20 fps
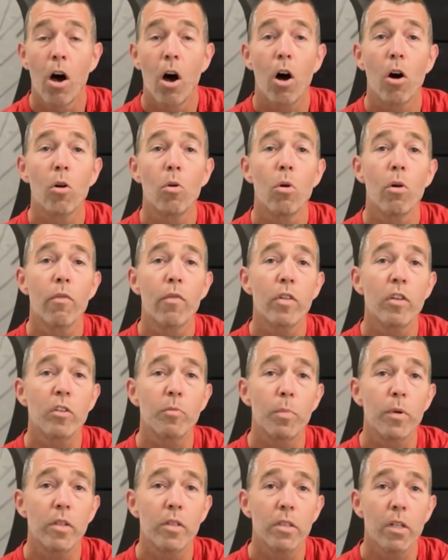I'll go over the
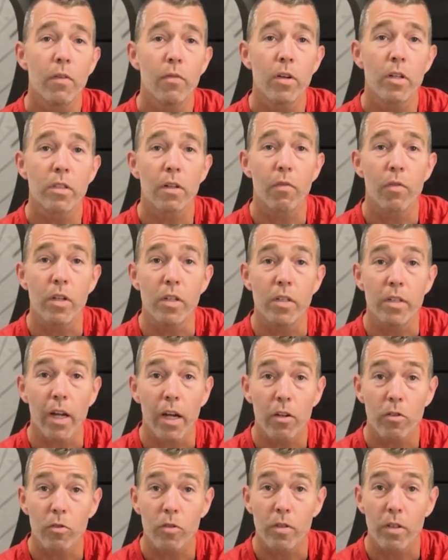specifics of these
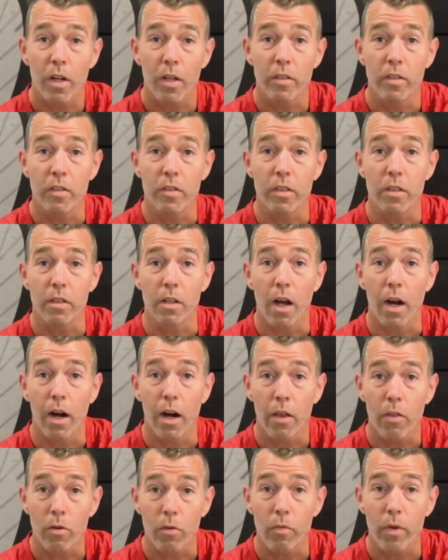exercises in
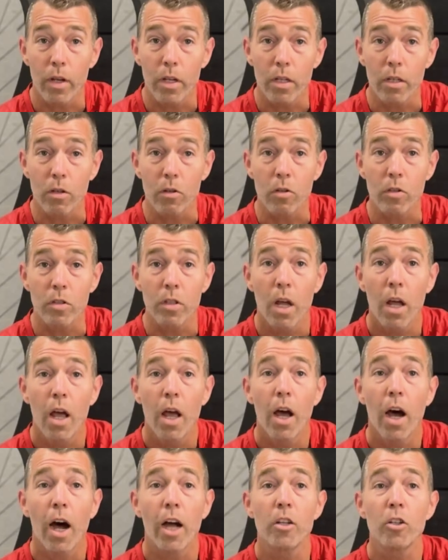other videos.
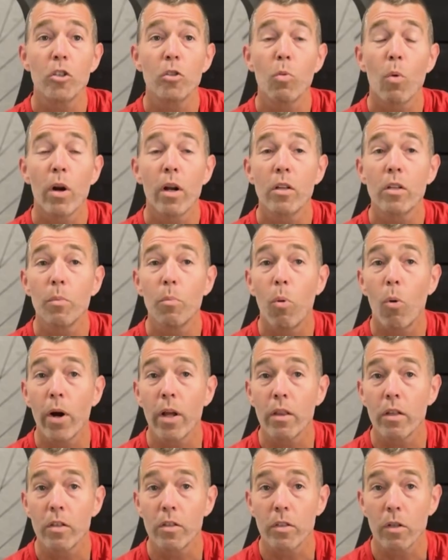I just wanted to
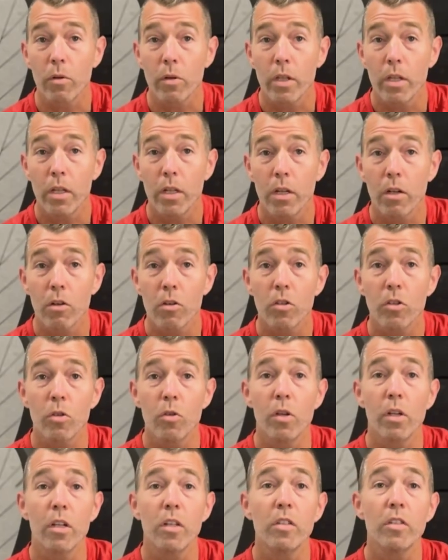point this out here so
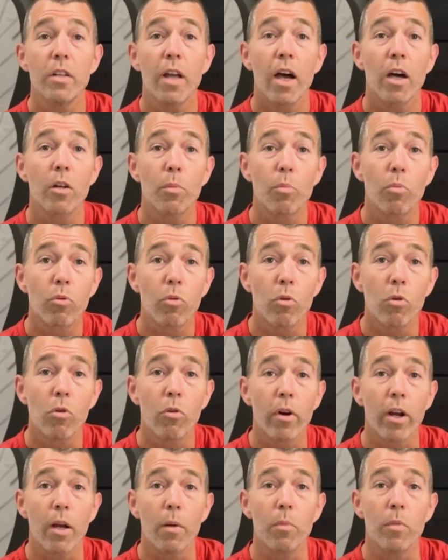you can see how to
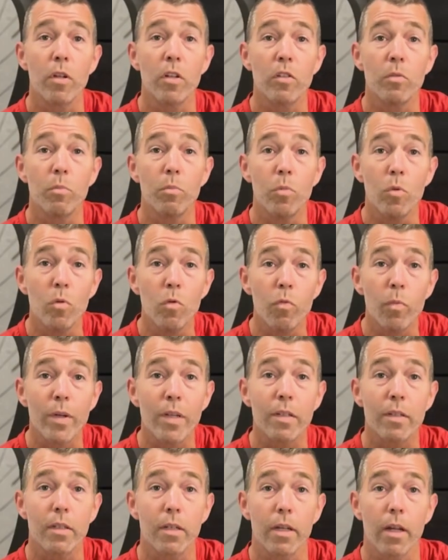program these
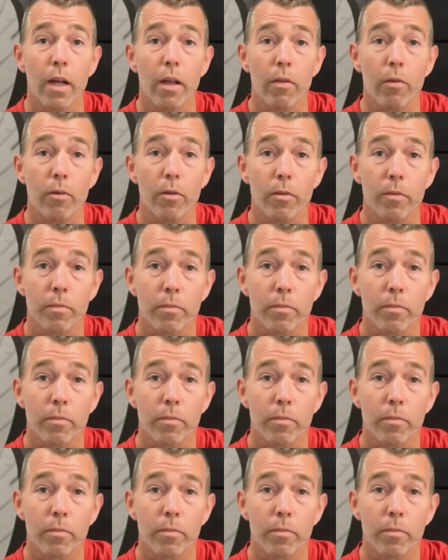movements together.